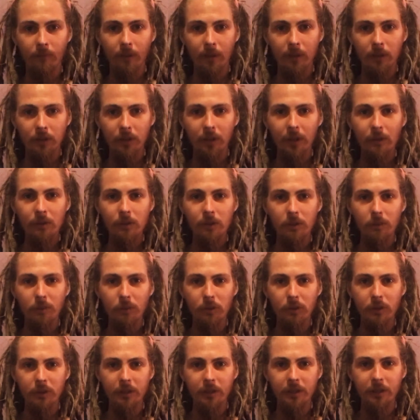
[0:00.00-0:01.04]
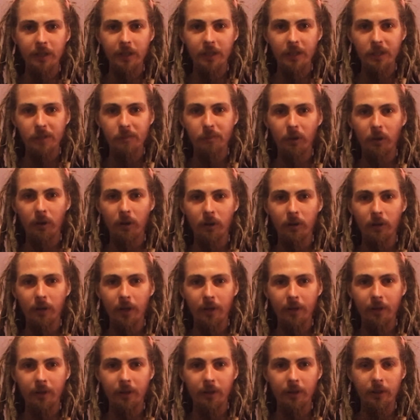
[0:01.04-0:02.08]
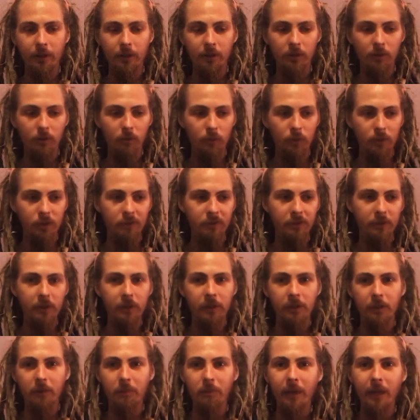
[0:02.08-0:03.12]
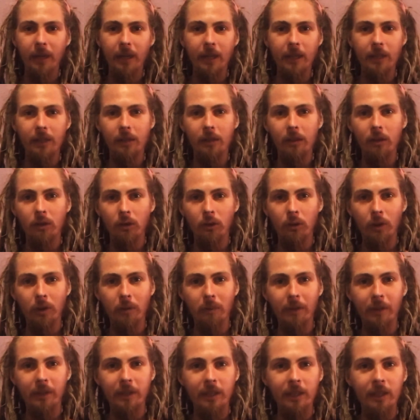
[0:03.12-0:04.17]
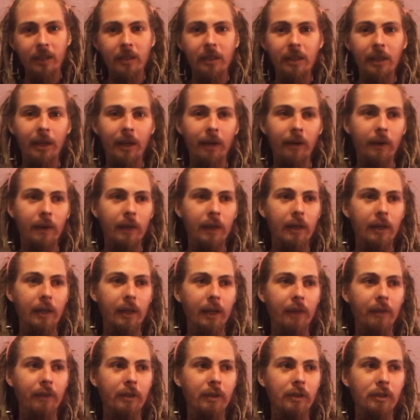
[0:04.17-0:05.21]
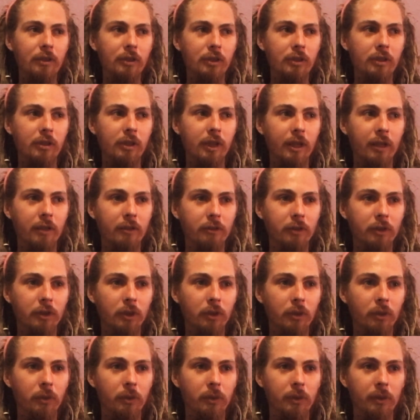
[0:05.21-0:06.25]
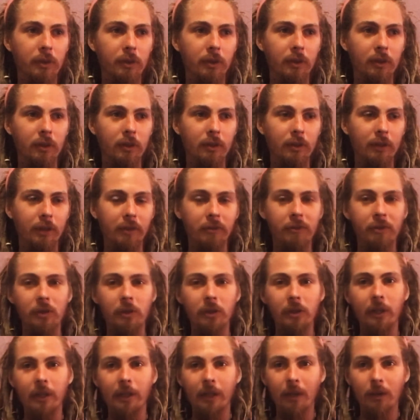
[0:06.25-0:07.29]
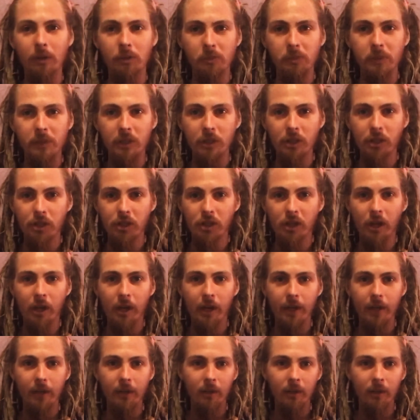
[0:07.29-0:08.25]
So that was the most intense part, I think, was feeling the pain around my kidney area, and then just kind of going, like feeling like I was being shot.